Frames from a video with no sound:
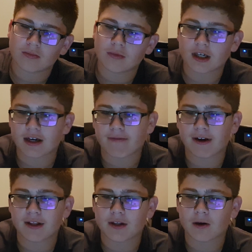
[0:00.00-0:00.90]
kind of
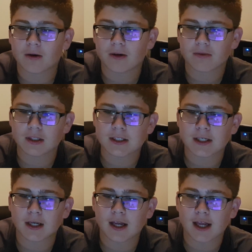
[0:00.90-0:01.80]
funny that they're already
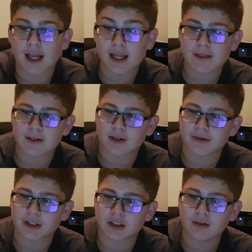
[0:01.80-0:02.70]
releasing a 8th
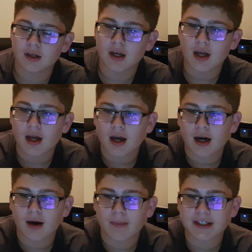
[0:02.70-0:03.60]
generation.
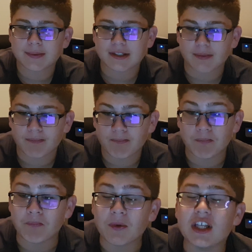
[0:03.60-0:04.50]
Except it has a
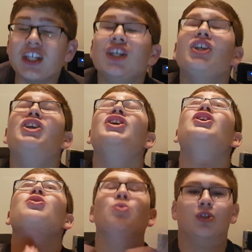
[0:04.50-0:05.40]

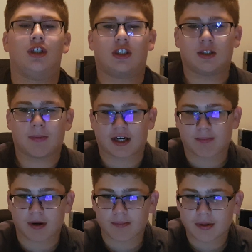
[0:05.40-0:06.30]
huge spec
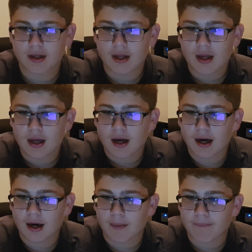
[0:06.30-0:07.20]
bump.
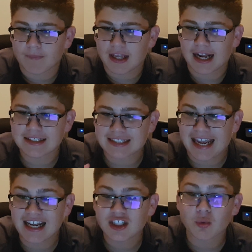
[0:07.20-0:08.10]
It has
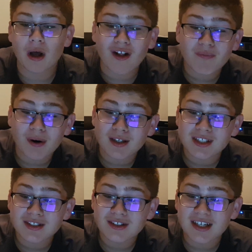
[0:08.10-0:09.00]
A12
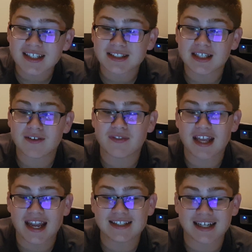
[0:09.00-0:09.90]
processor instead of the
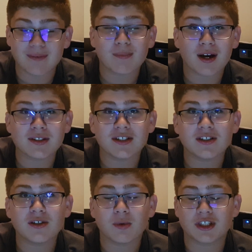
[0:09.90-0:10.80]
A10
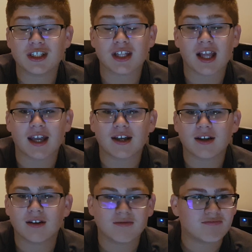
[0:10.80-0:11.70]
processor, which is like,